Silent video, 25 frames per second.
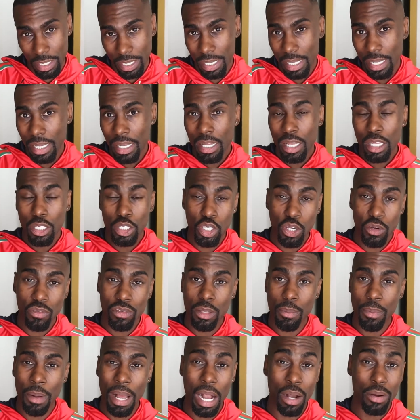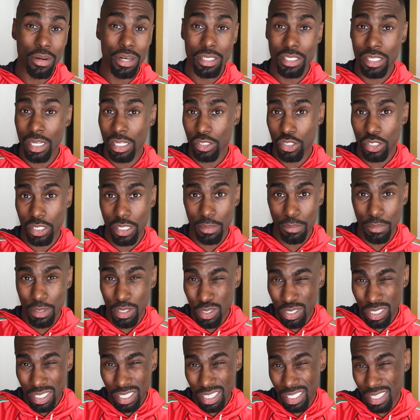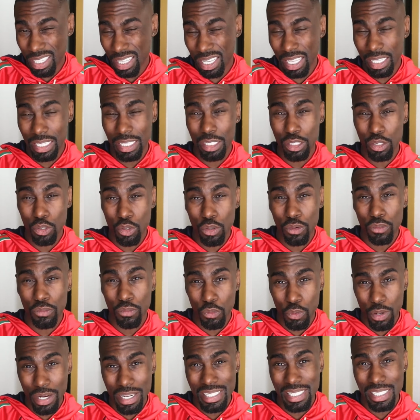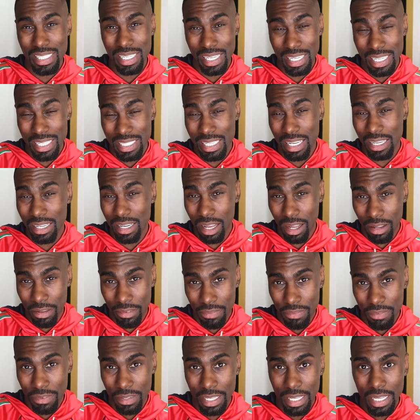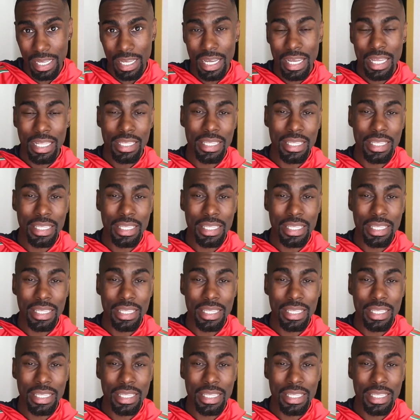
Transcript: do it. You have the power to change your community, that like your voice is enough.